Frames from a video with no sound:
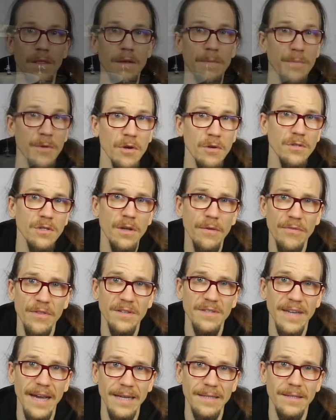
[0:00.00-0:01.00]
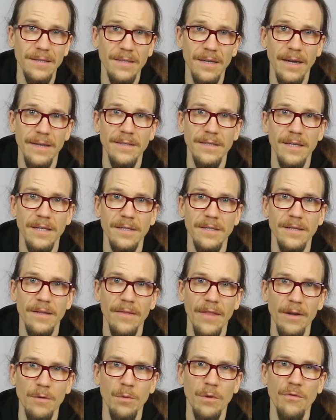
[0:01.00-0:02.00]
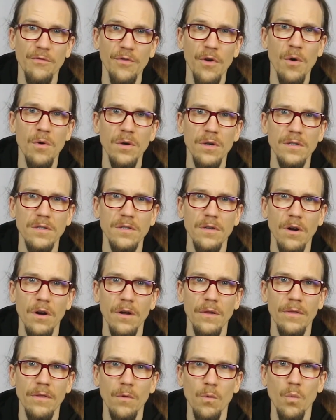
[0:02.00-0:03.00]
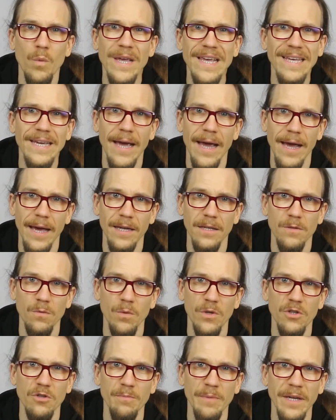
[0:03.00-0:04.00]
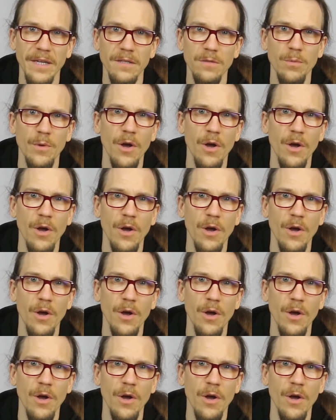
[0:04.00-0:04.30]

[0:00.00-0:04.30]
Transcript: The beauty of this exercise is that we focus on the weak hand, which means